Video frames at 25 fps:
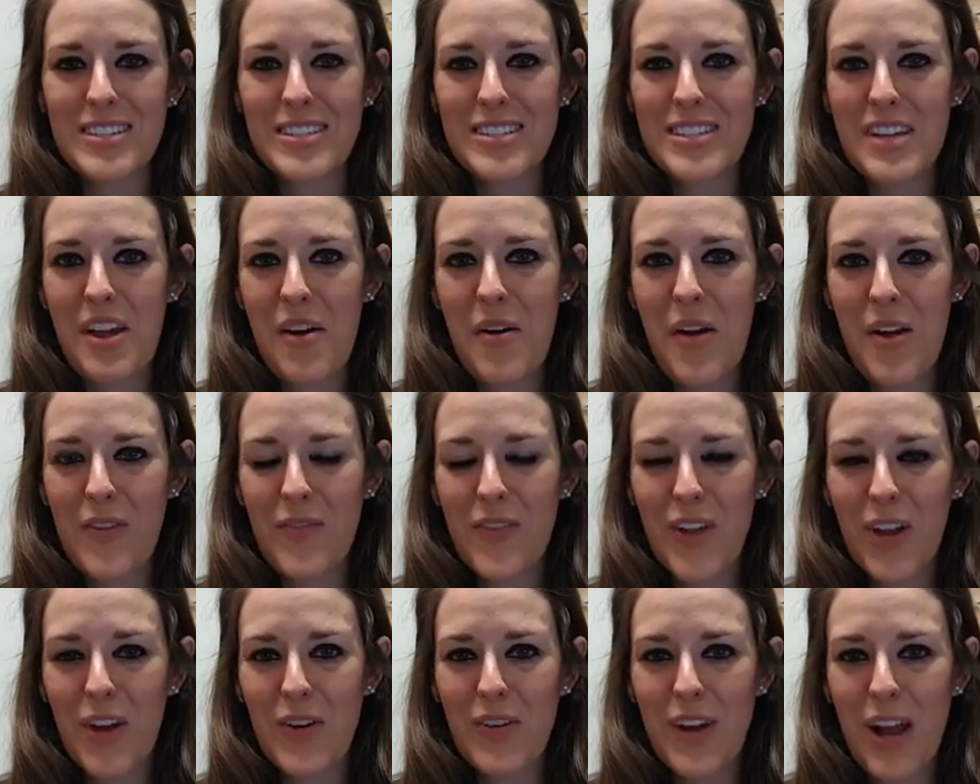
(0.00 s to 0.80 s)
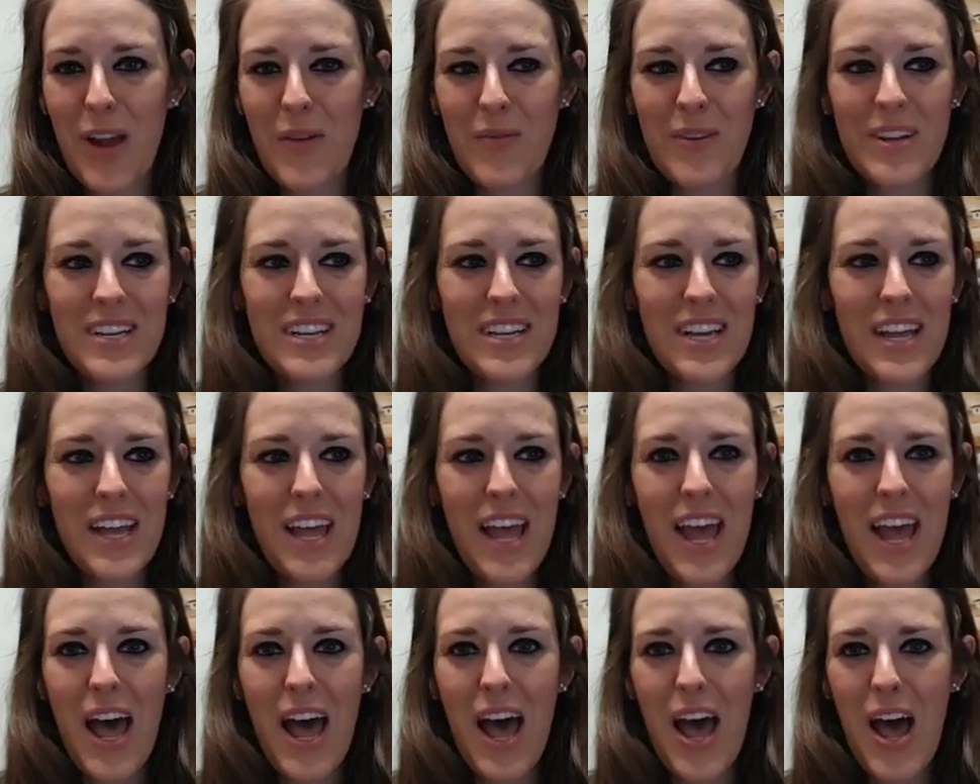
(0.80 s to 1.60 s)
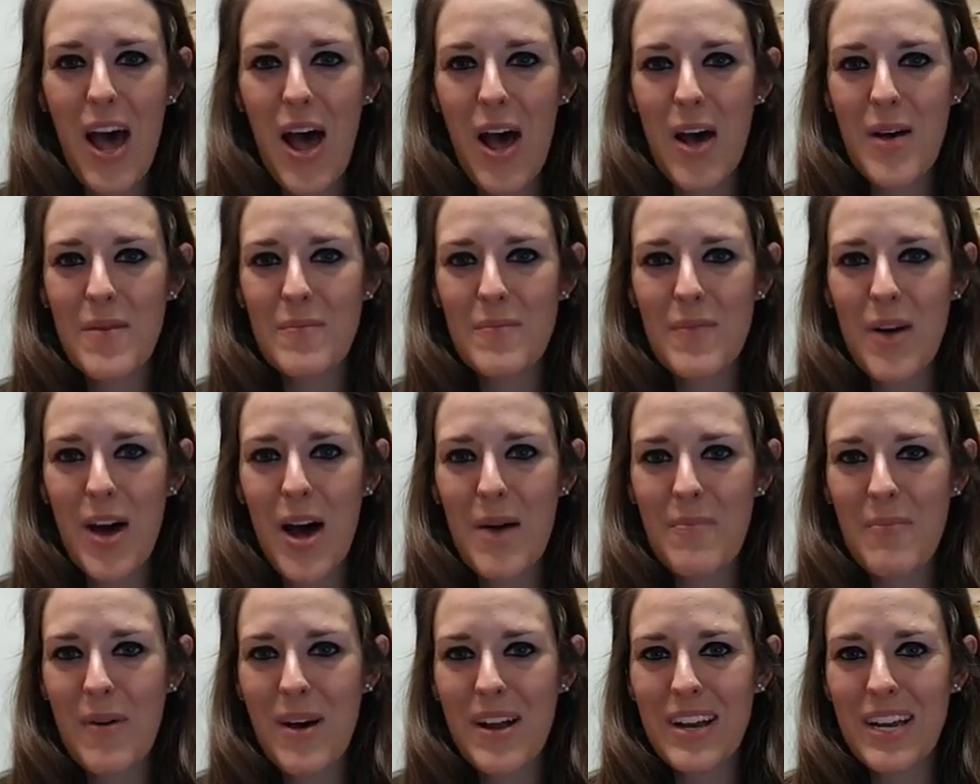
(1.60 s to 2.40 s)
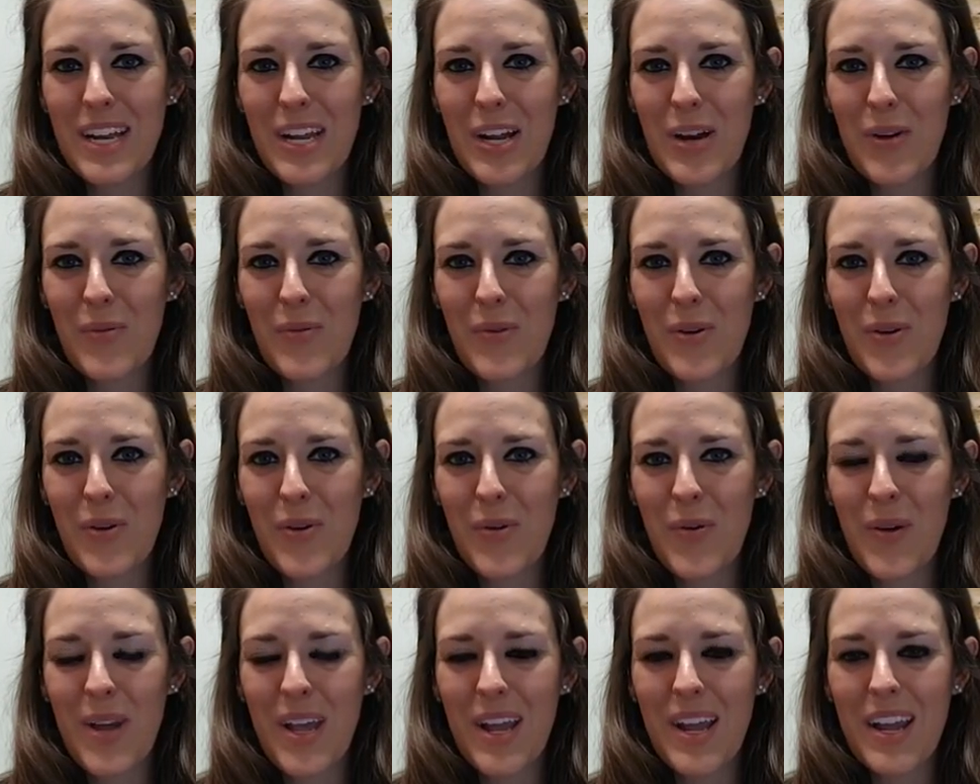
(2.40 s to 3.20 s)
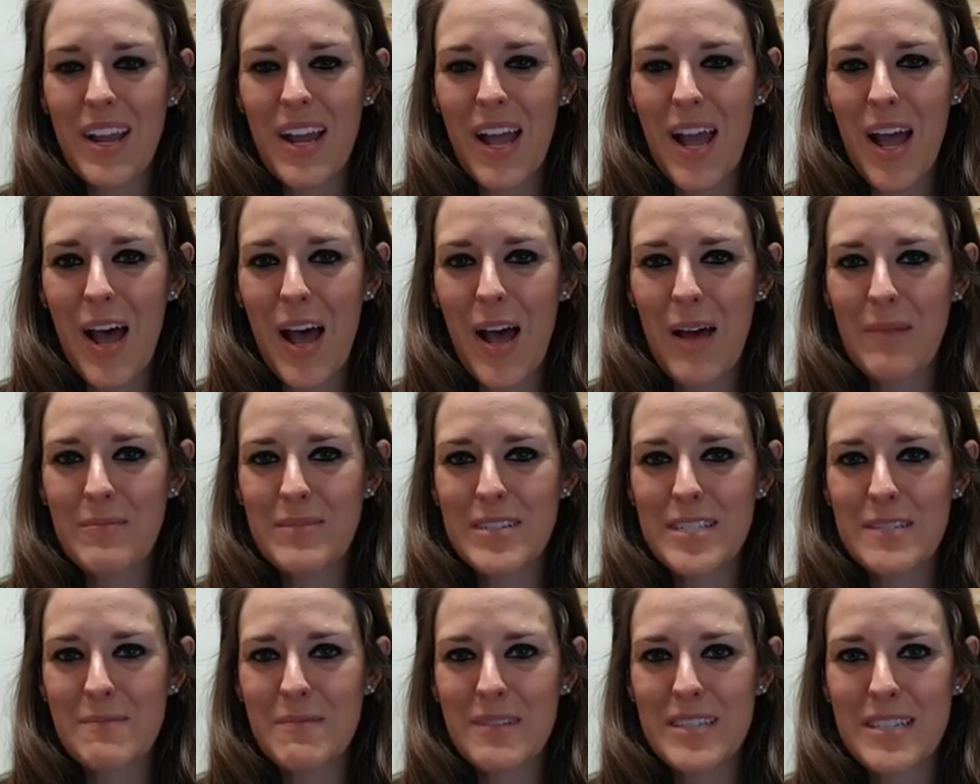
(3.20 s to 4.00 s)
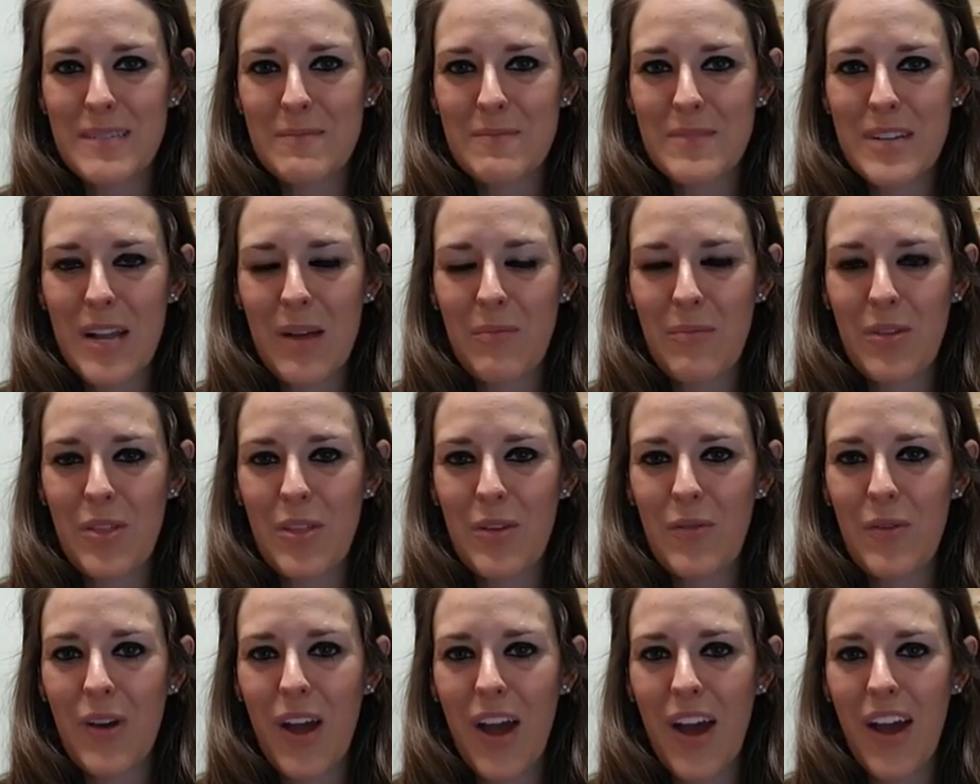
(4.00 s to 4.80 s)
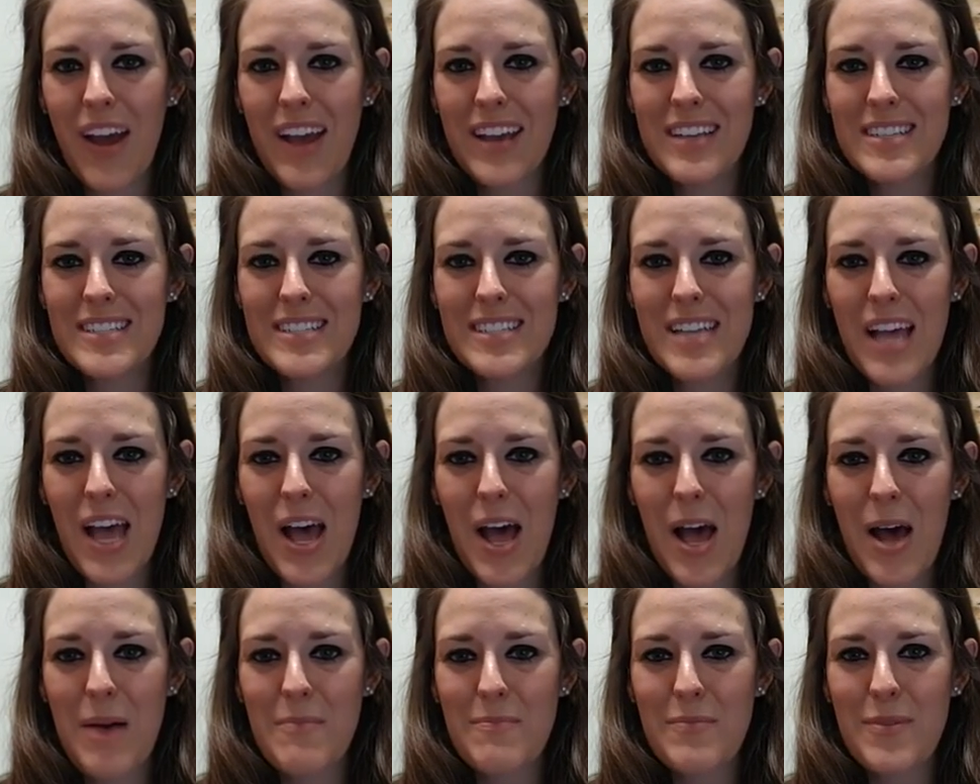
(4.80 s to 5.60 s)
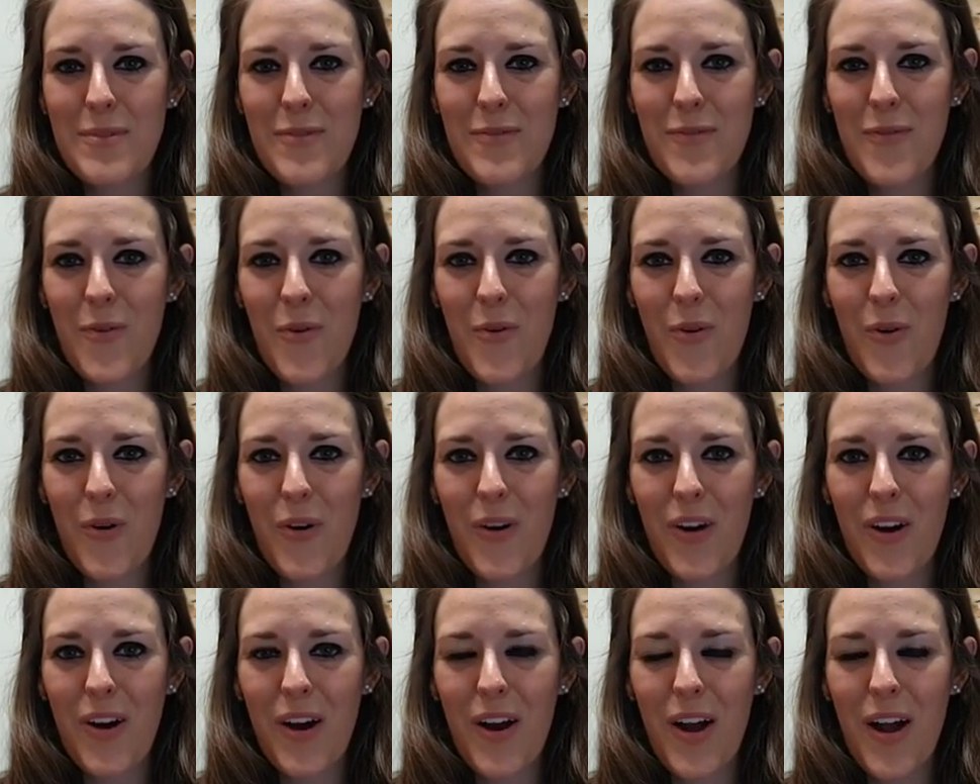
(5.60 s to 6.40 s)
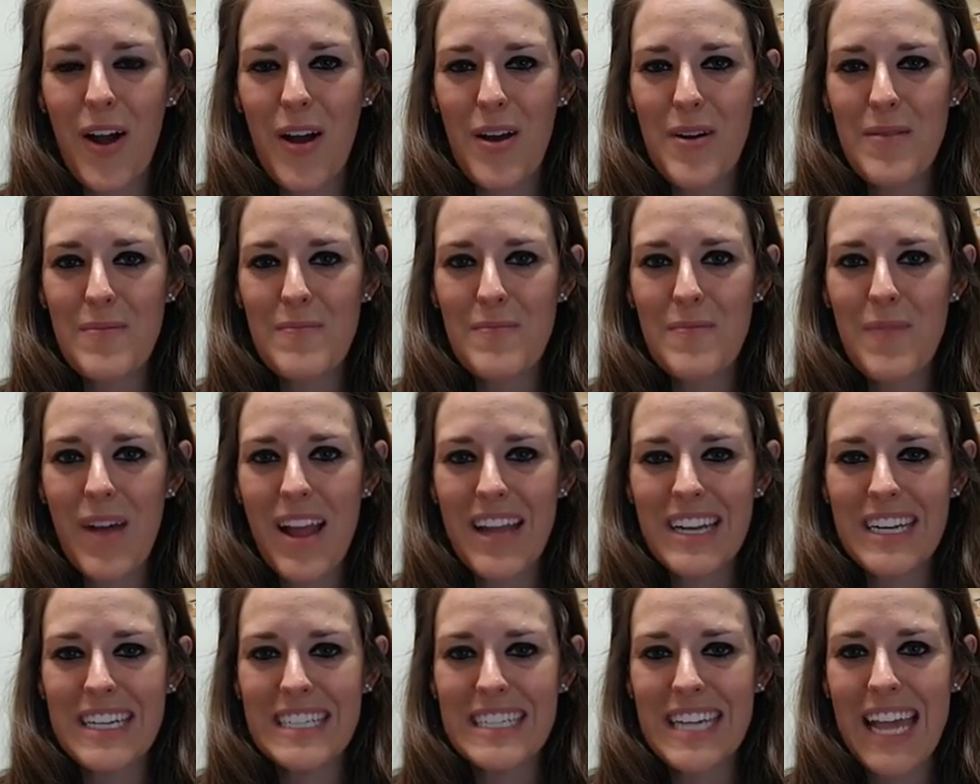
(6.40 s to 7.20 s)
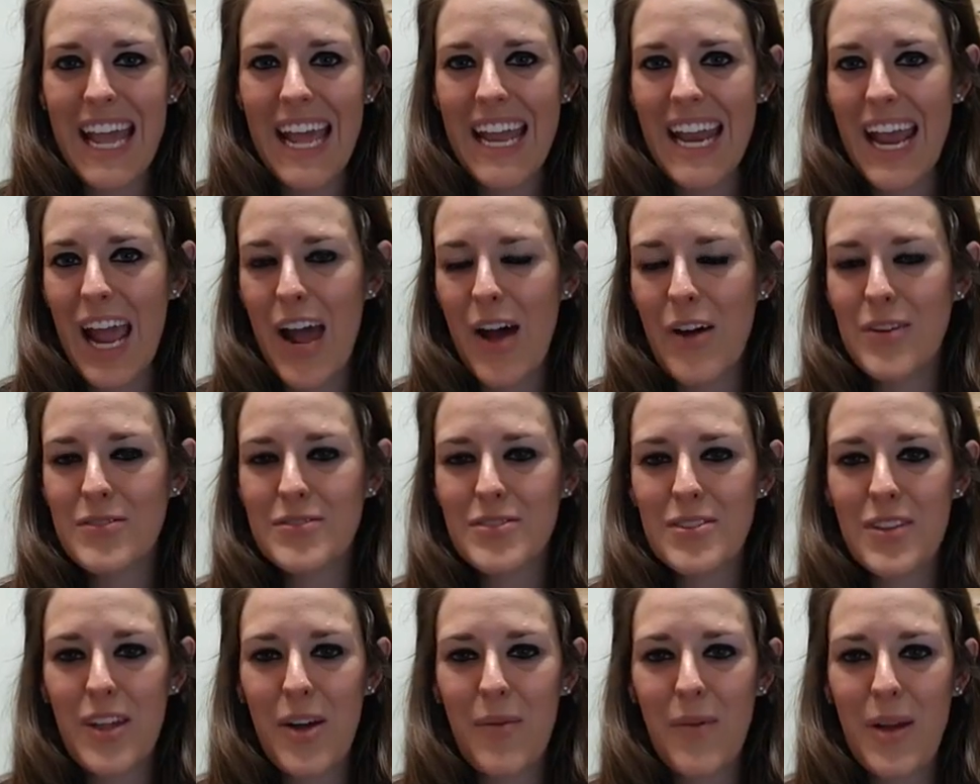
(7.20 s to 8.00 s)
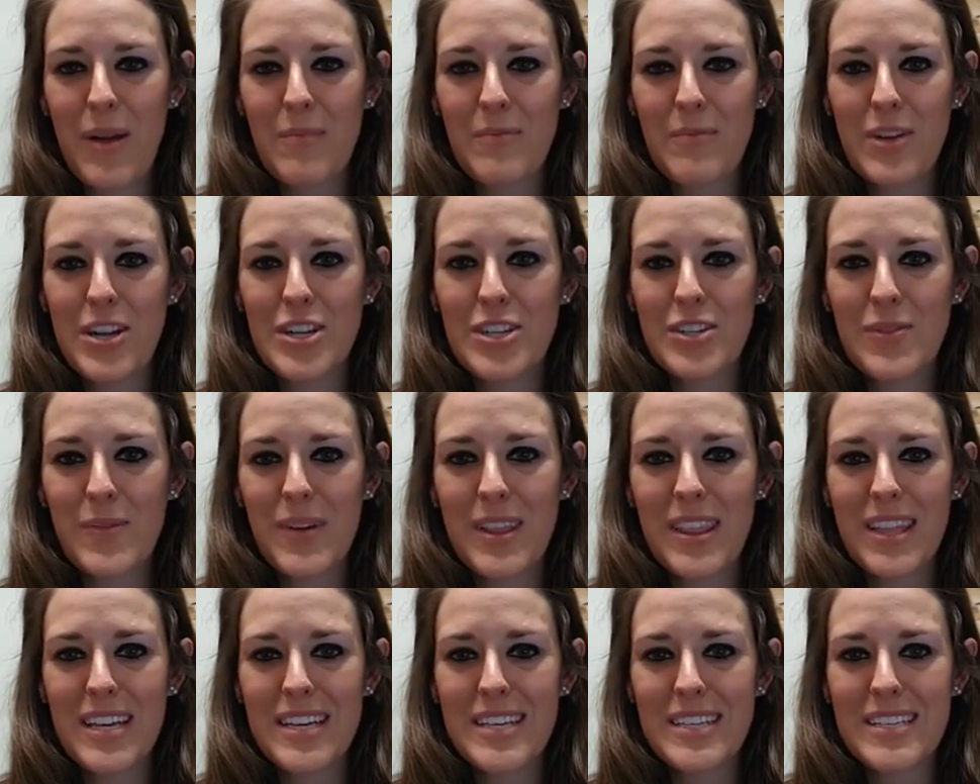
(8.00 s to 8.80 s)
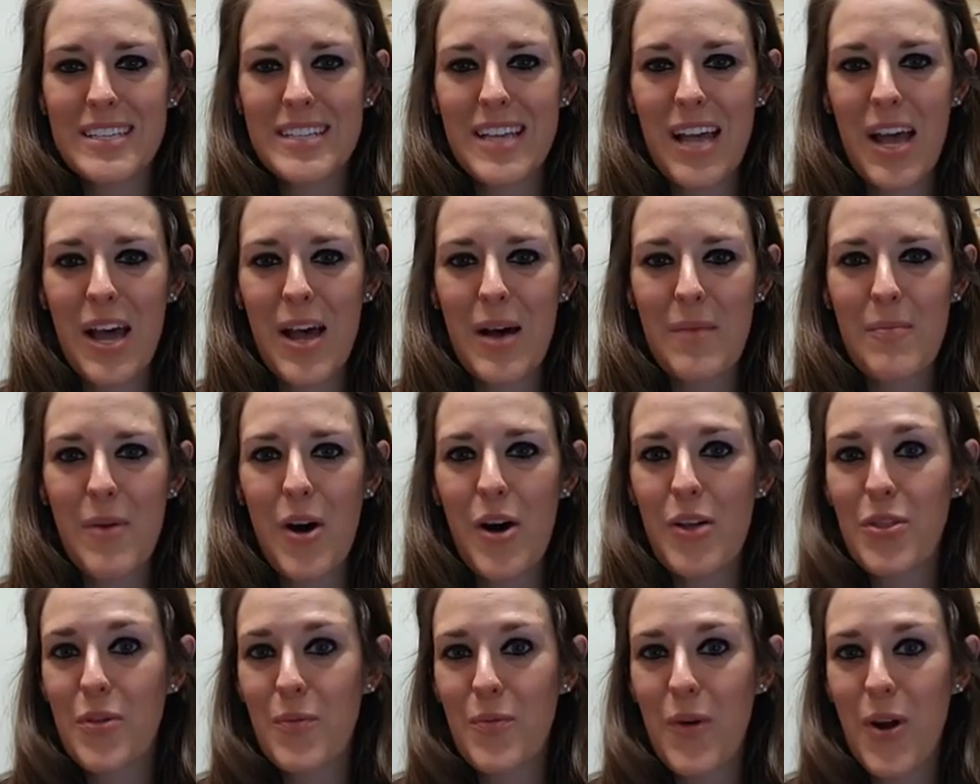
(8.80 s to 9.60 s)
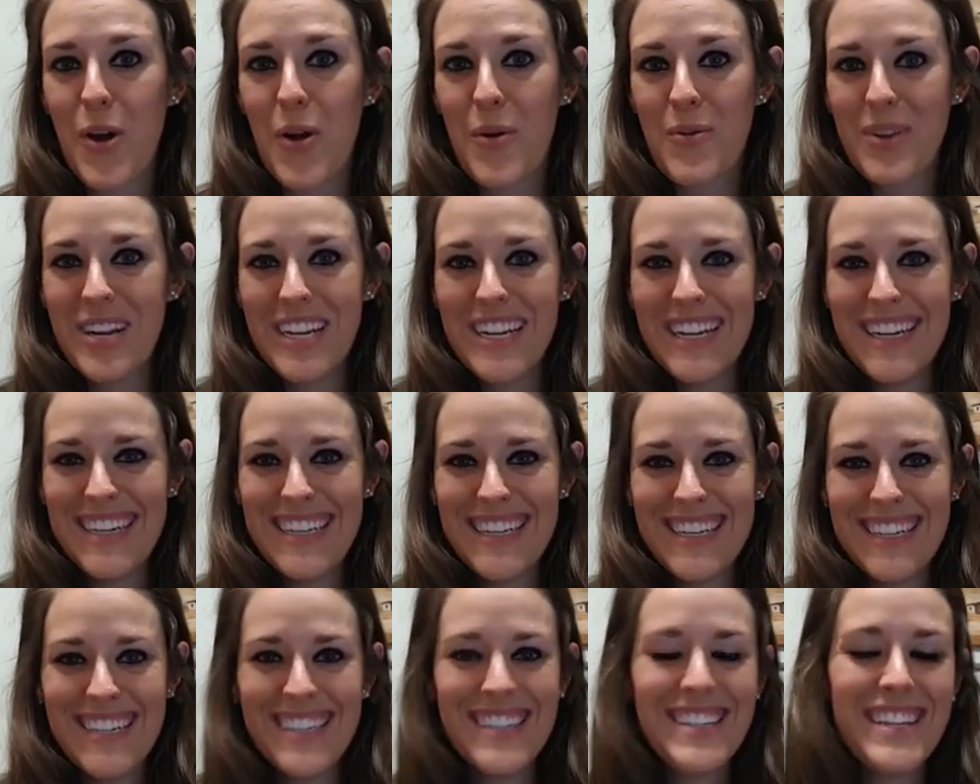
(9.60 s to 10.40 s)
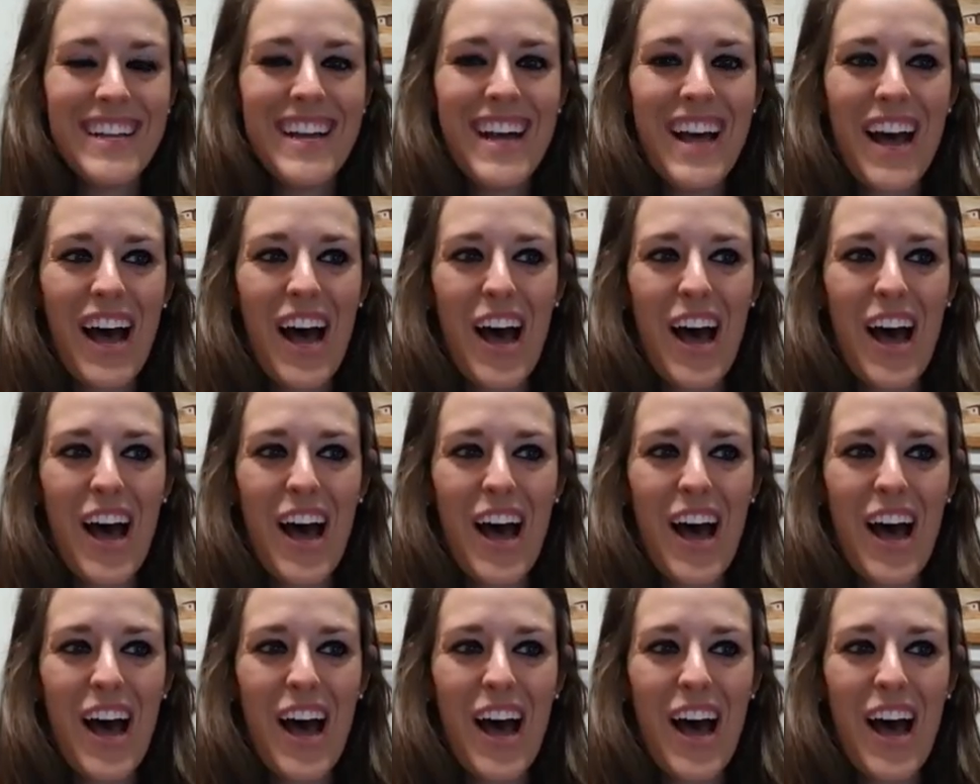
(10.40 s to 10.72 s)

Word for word: So I figured I would hop on here here real quick um, to spend some time with you guys um, before um, I need to head out so that way I'm not doing this um, on the road. Because